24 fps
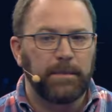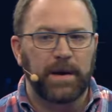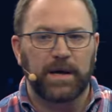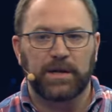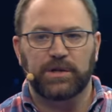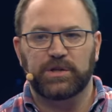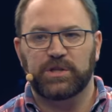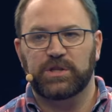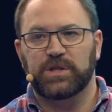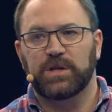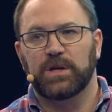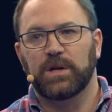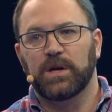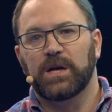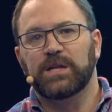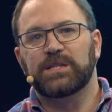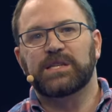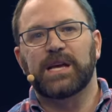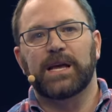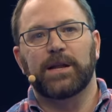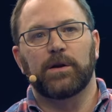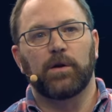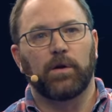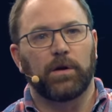much
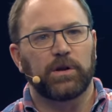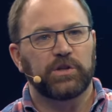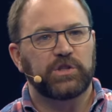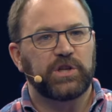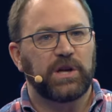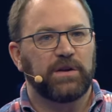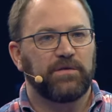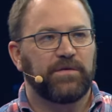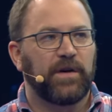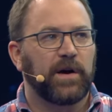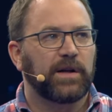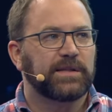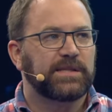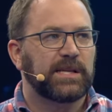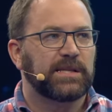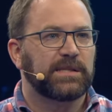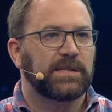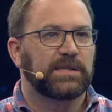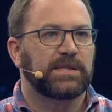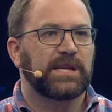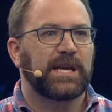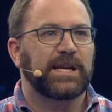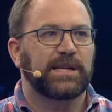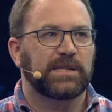technology advances
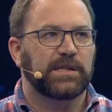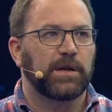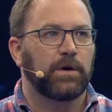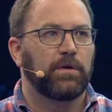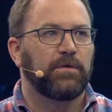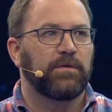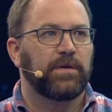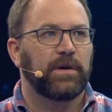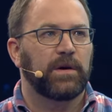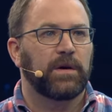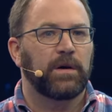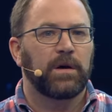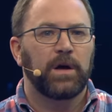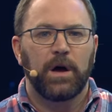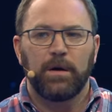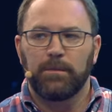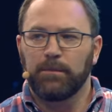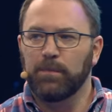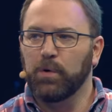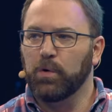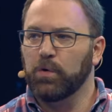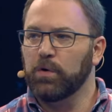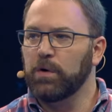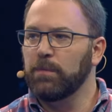and takes over
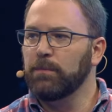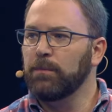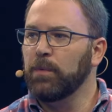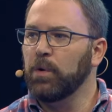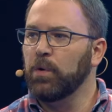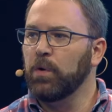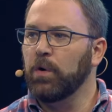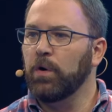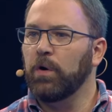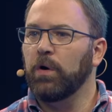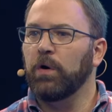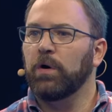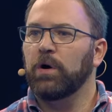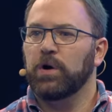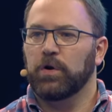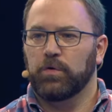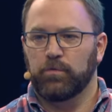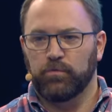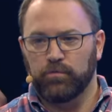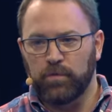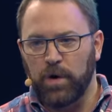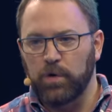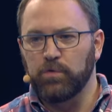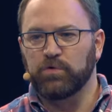more and more more
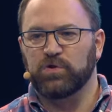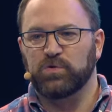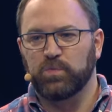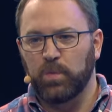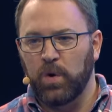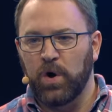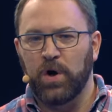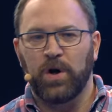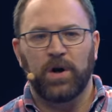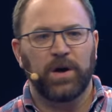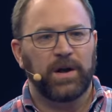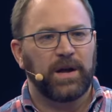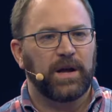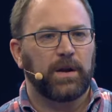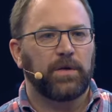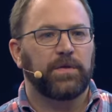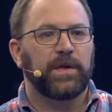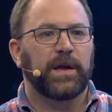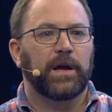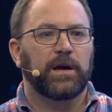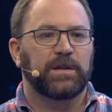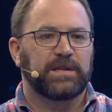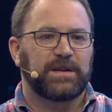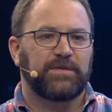rote work, and I
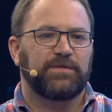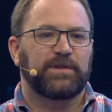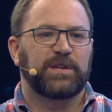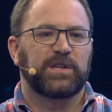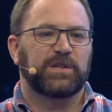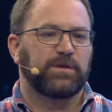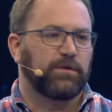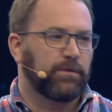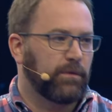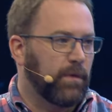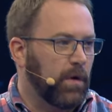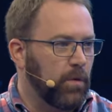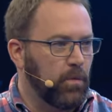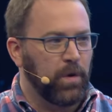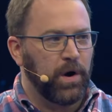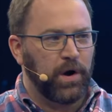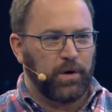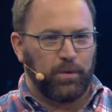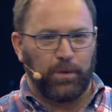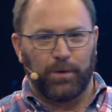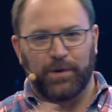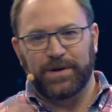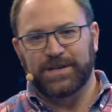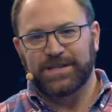think our definition of rote work
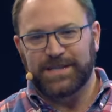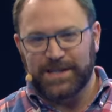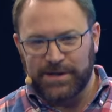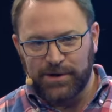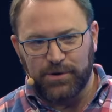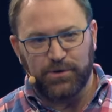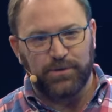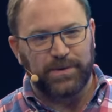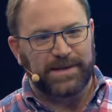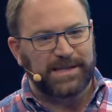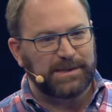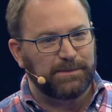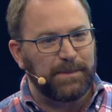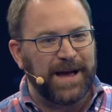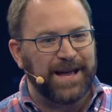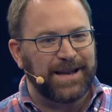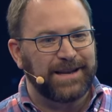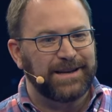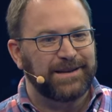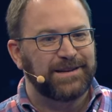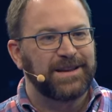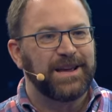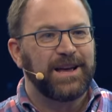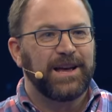will continue to
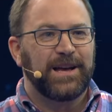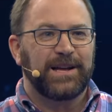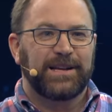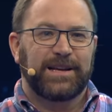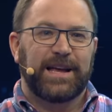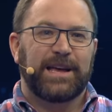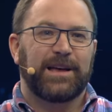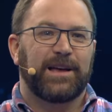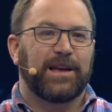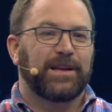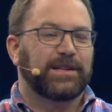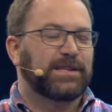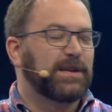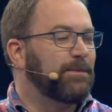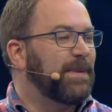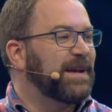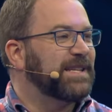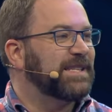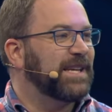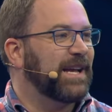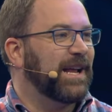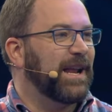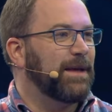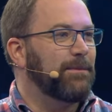expand uh, to
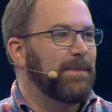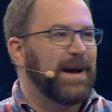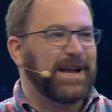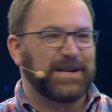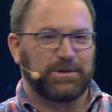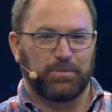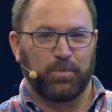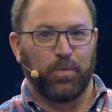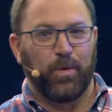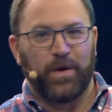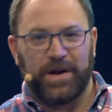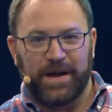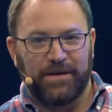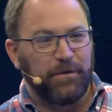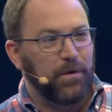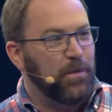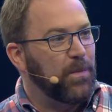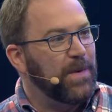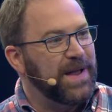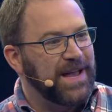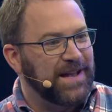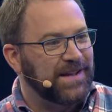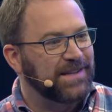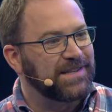basically match whatever
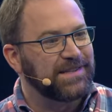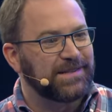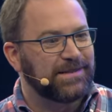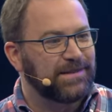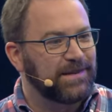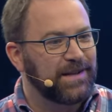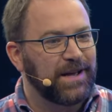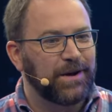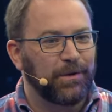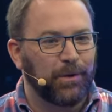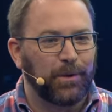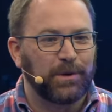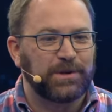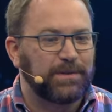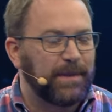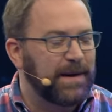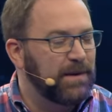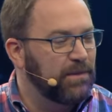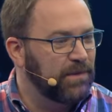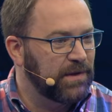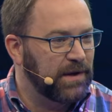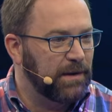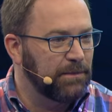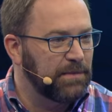we can uh,
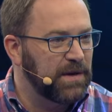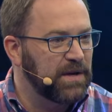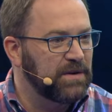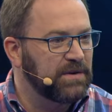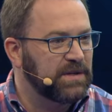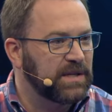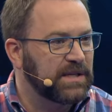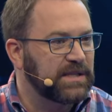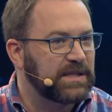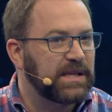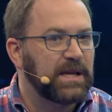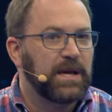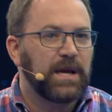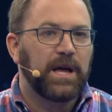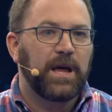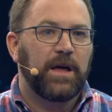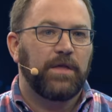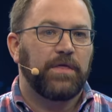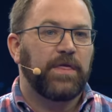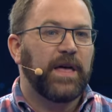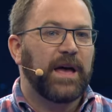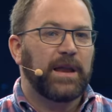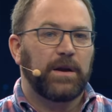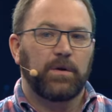automate with computers,
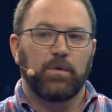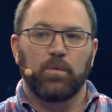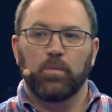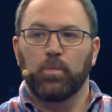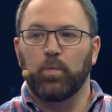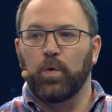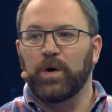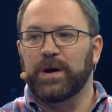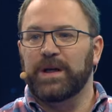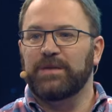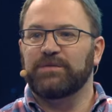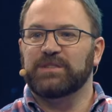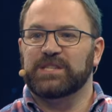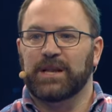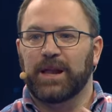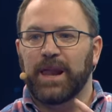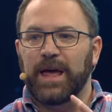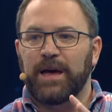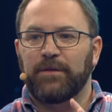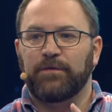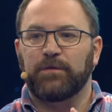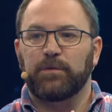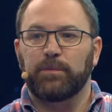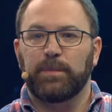then whatever's
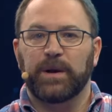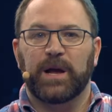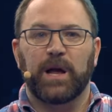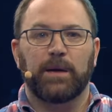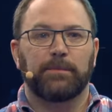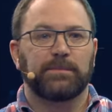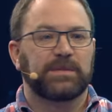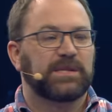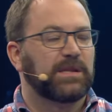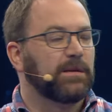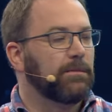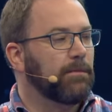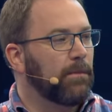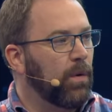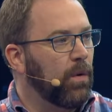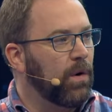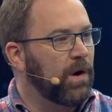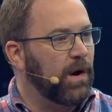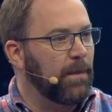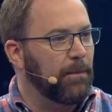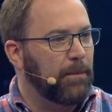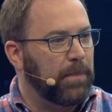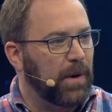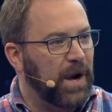left becomes the more
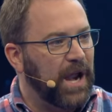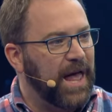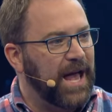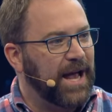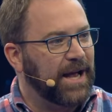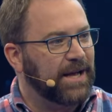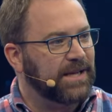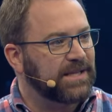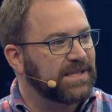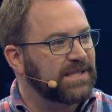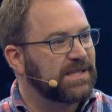complex,